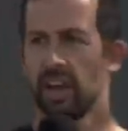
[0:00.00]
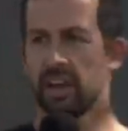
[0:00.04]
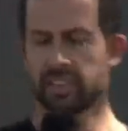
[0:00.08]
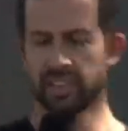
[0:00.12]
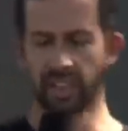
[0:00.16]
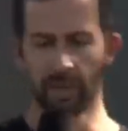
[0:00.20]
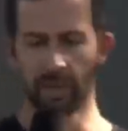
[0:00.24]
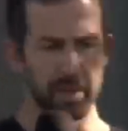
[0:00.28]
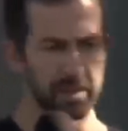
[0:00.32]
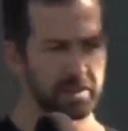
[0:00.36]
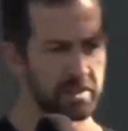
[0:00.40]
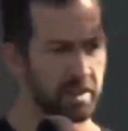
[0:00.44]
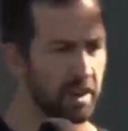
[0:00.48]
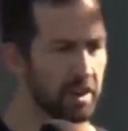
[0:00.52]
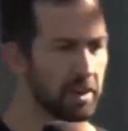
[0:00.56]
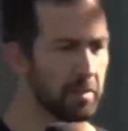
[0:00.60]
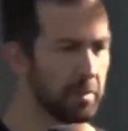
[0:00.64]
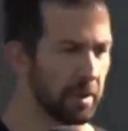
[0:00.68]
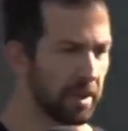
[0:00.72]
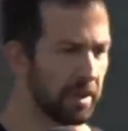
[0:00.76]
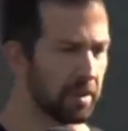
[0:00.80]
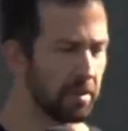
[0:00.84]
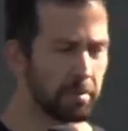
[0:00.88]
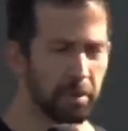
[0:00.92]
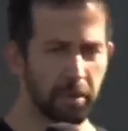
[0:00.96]
semi-truck,
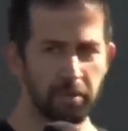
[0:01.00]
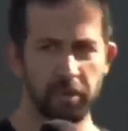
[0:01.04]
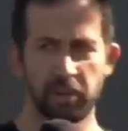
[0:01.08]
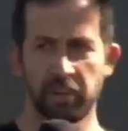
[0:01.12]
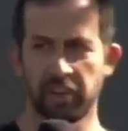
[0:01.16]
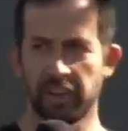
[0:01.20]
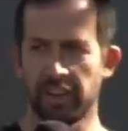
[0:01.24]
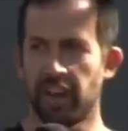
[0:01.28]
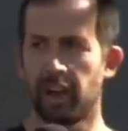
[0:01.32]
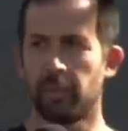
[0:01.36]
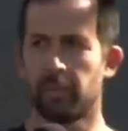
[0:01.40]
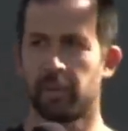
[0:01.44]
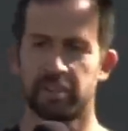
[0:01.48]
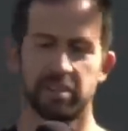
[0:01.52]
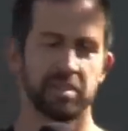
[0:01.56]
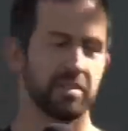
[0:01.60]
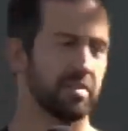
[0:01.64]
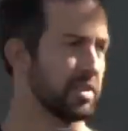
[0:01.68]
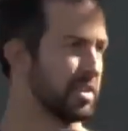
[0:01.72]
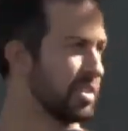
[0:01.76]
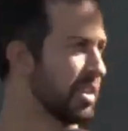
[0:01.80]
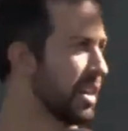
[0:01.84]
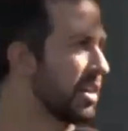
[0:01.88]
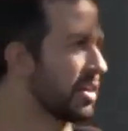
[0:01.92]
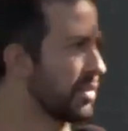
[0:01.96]
but really not much of a
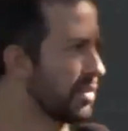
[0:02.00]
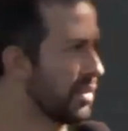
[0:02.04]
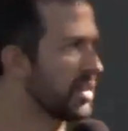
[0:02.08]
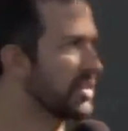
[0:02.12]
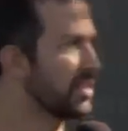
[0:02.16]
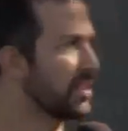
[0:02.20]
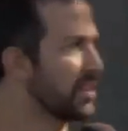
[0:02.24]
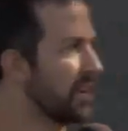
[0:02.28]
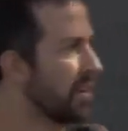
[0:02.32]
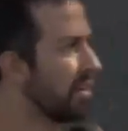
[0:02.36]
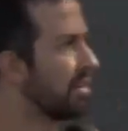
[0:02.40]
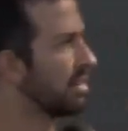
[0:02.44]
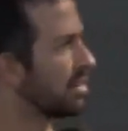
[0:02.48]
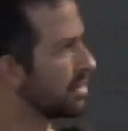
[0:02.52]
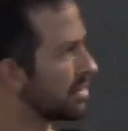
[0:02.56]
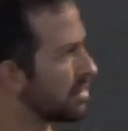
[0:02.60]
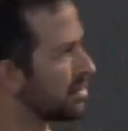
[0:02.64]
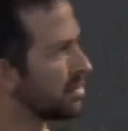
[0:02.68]
sacrifice at all. Yeah.